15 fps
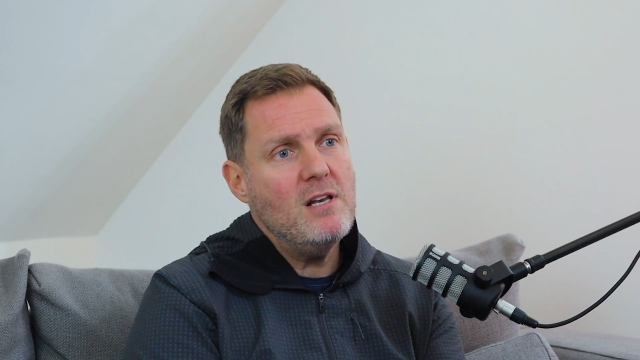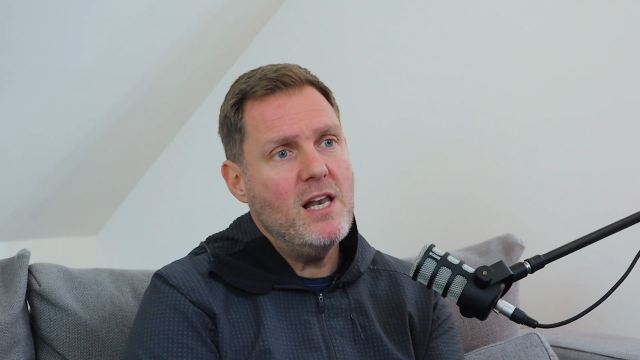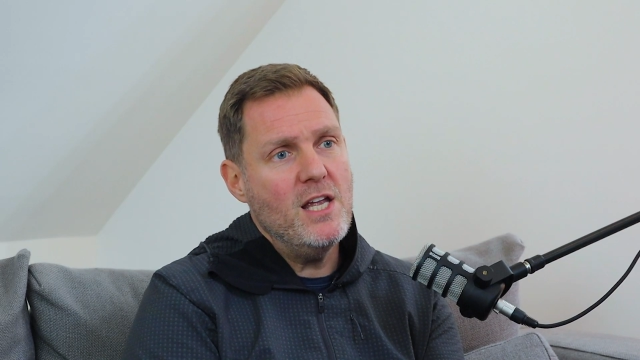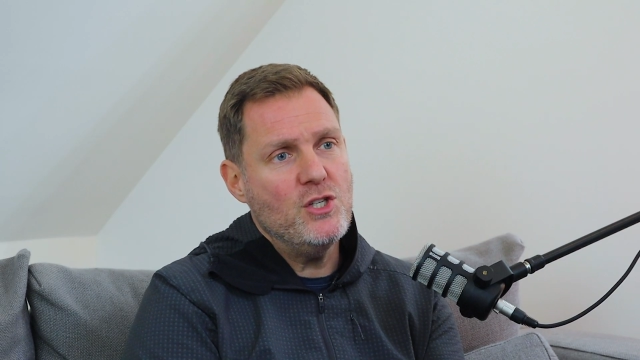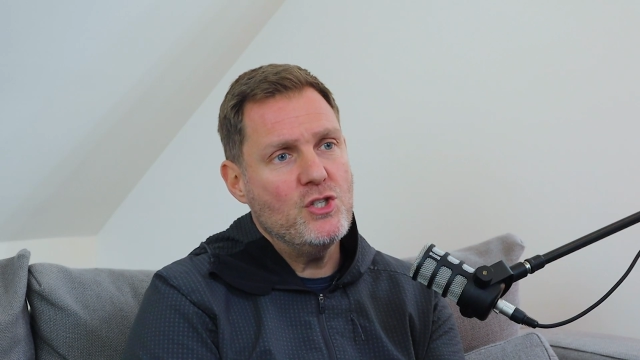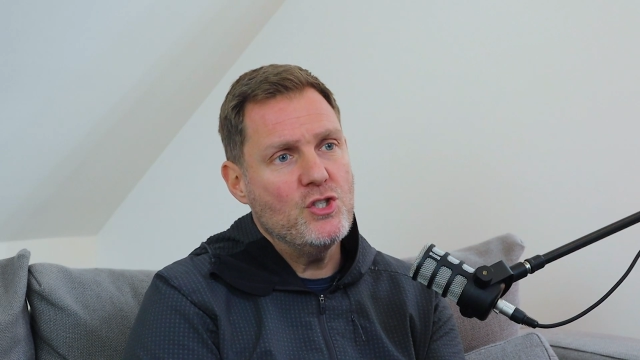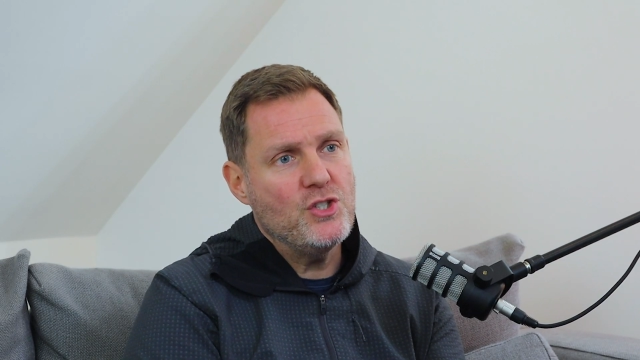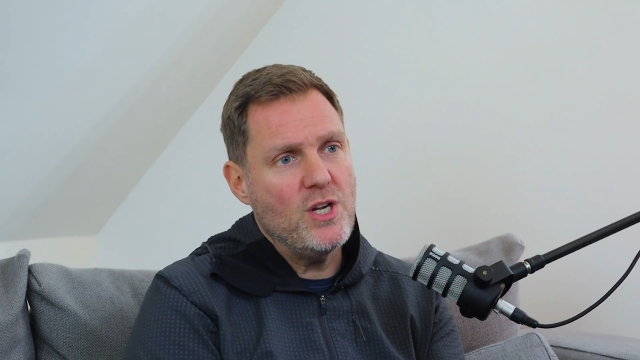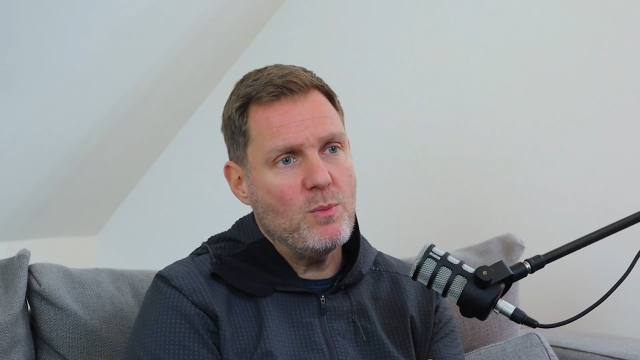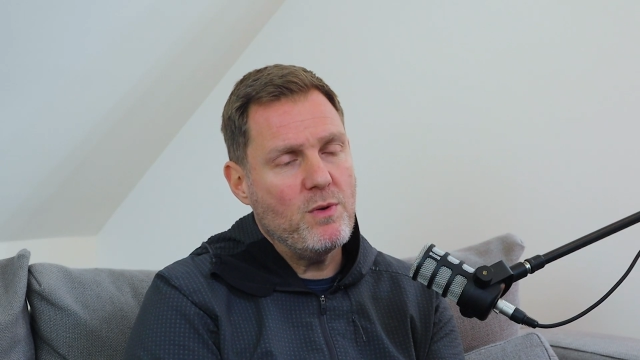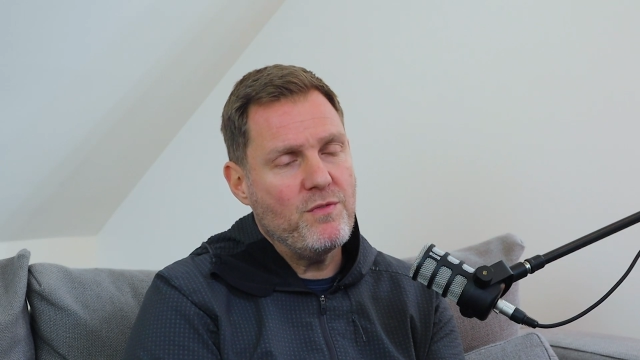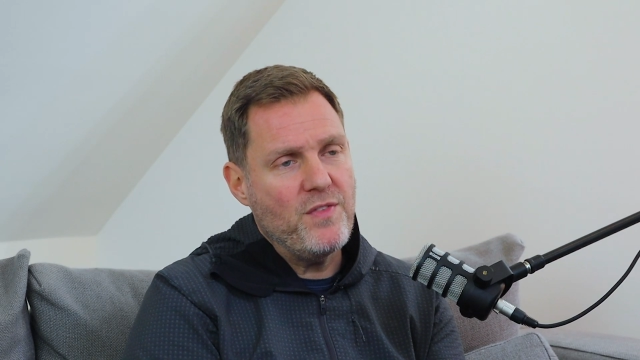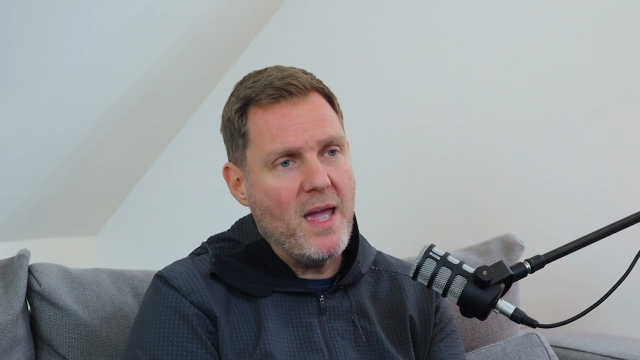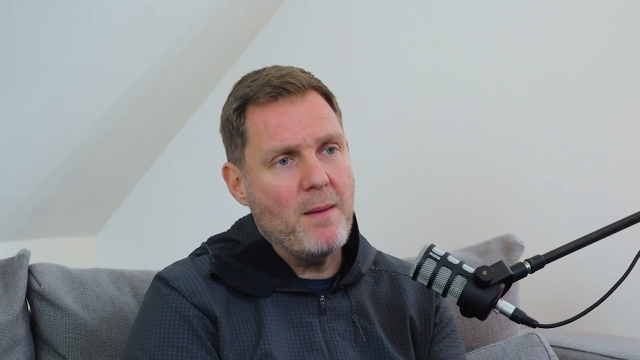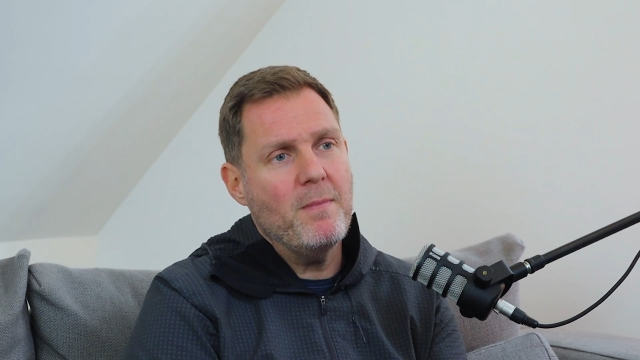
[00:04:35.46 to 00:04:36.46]
a relationship
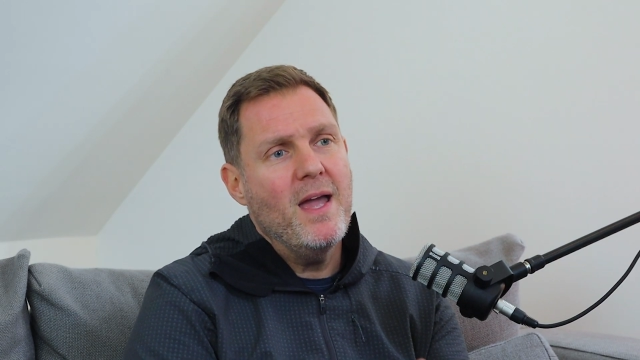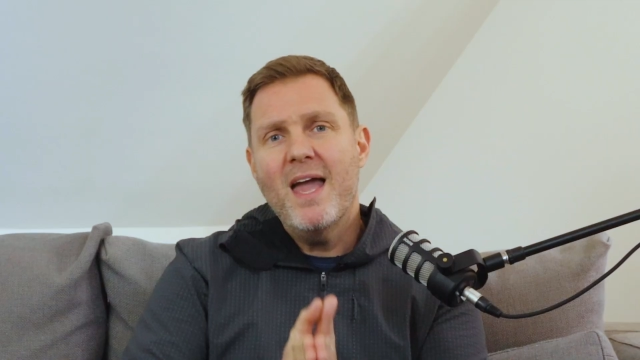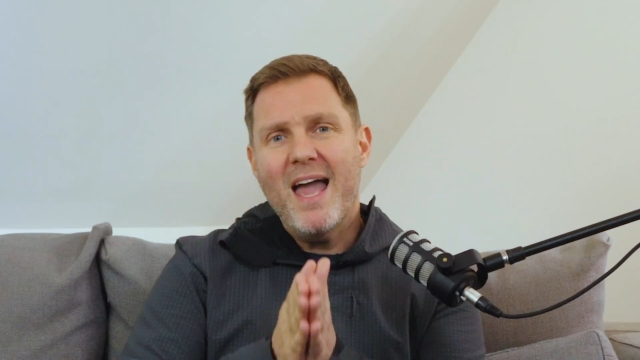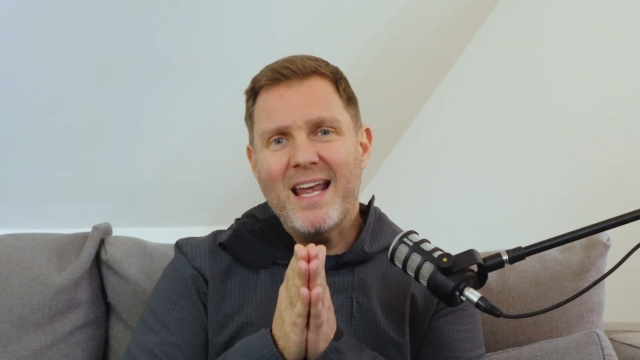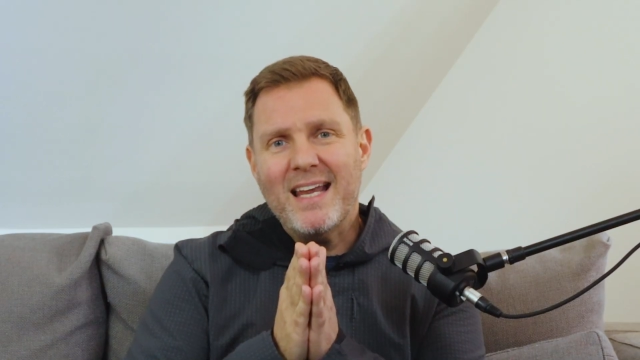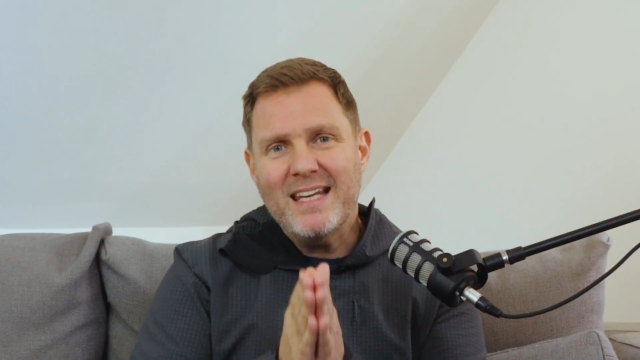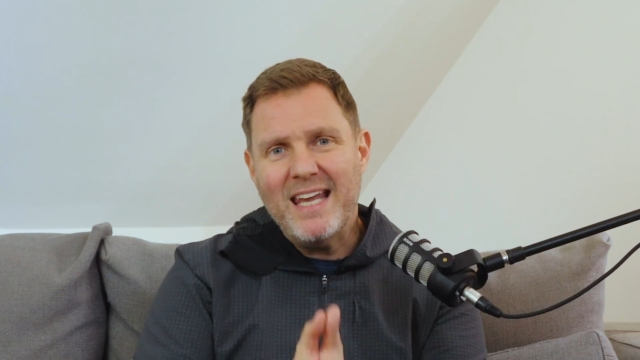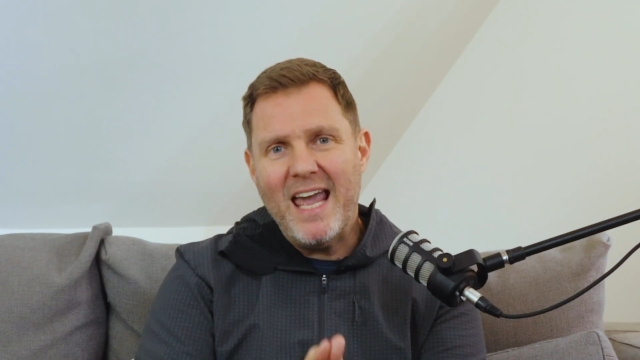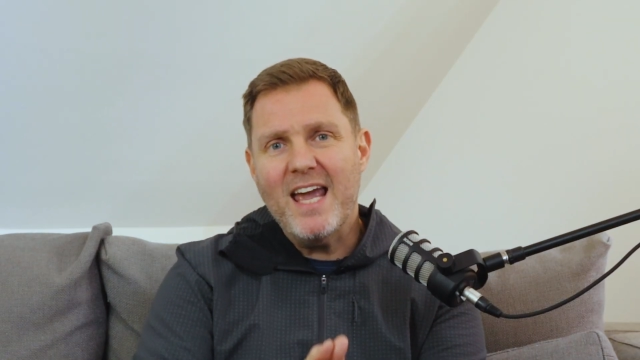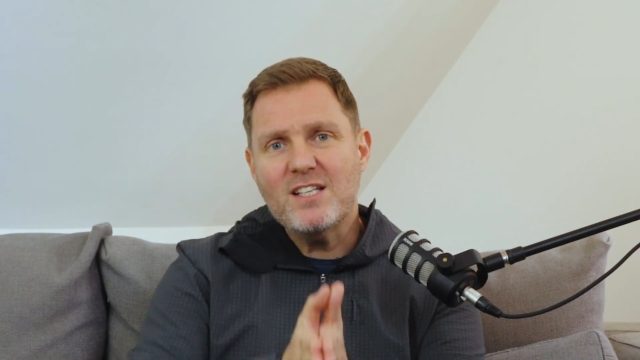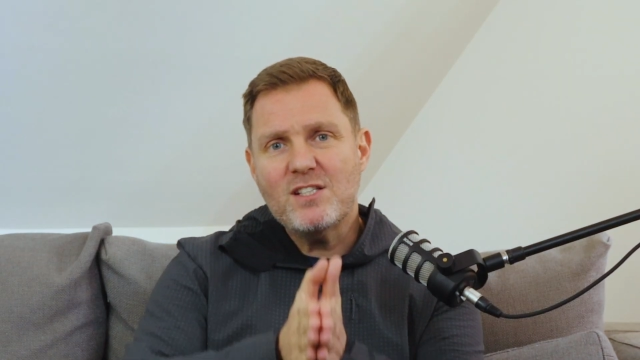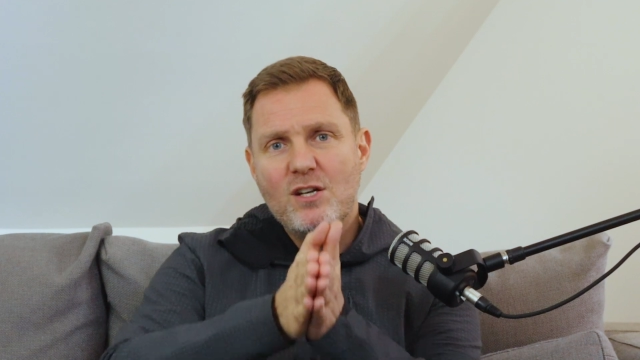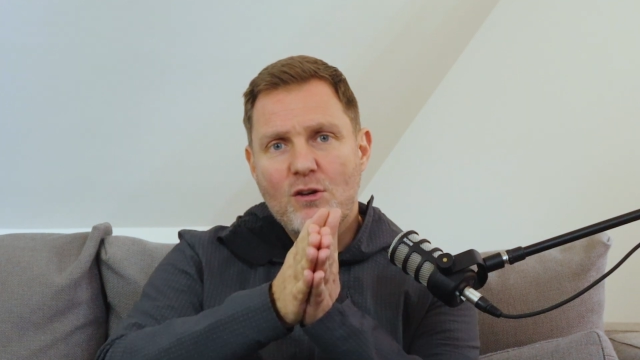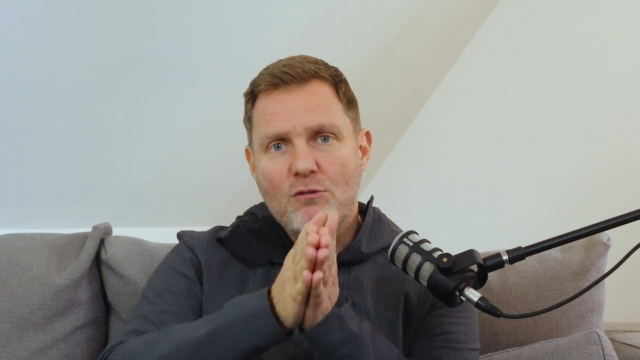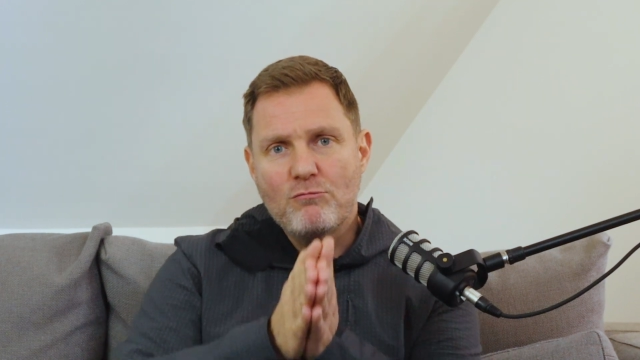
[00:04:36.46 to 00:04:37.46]
with them and
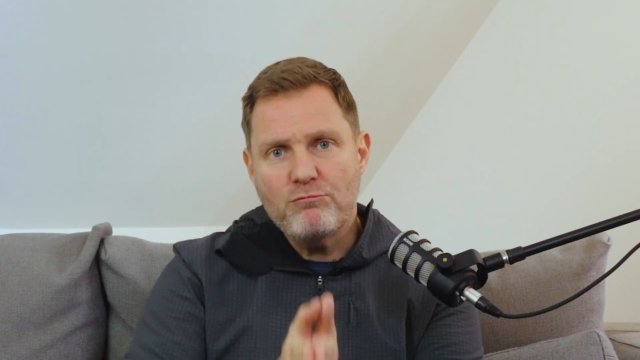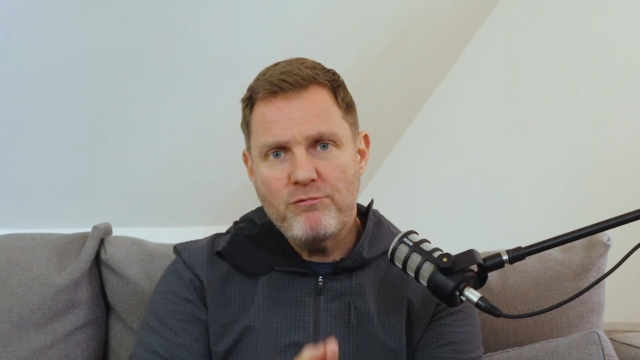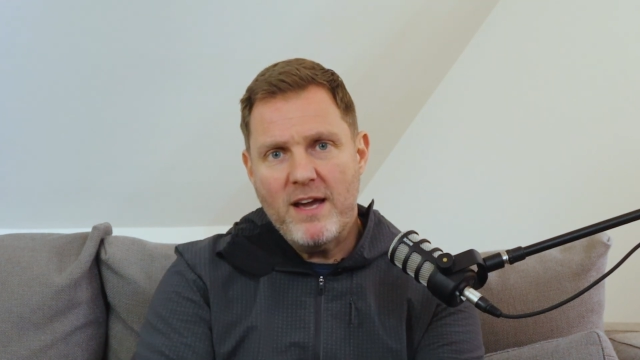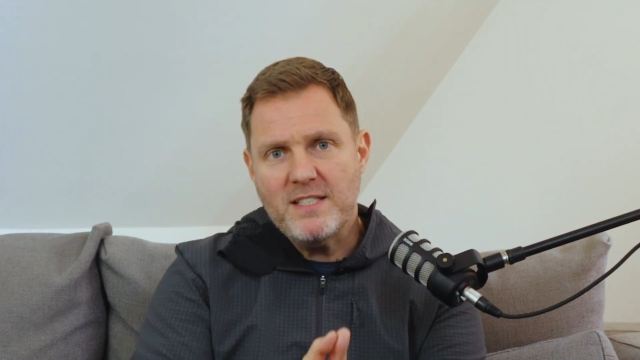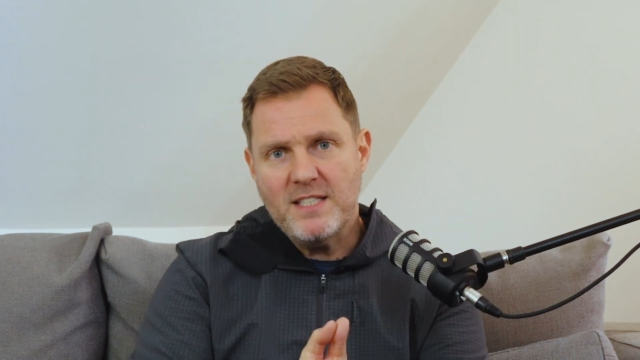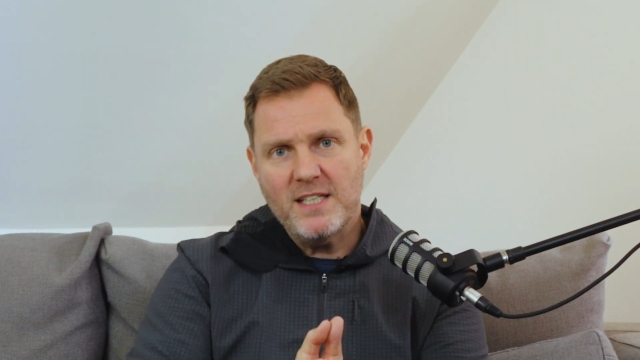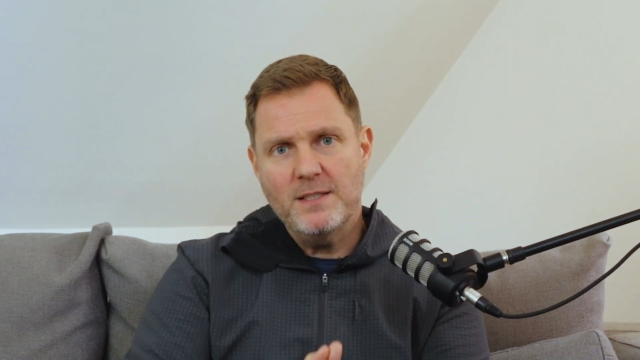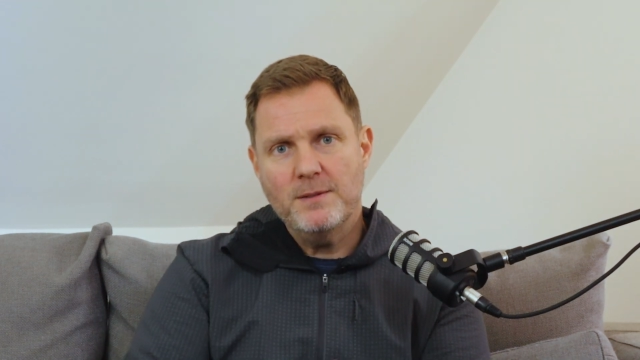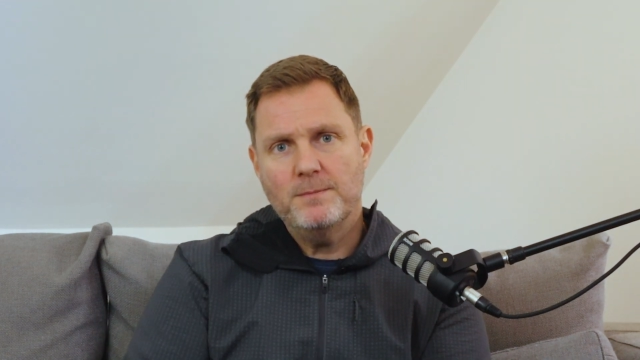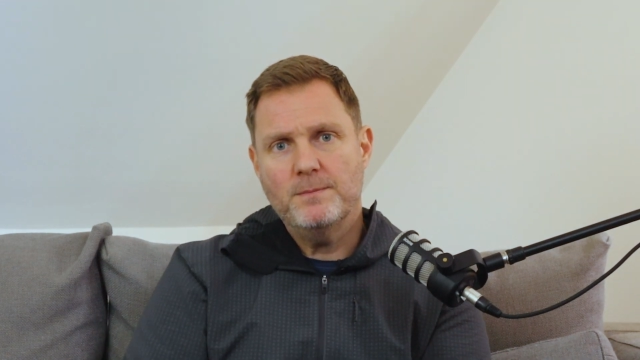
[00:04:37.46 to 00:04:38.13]
get ready.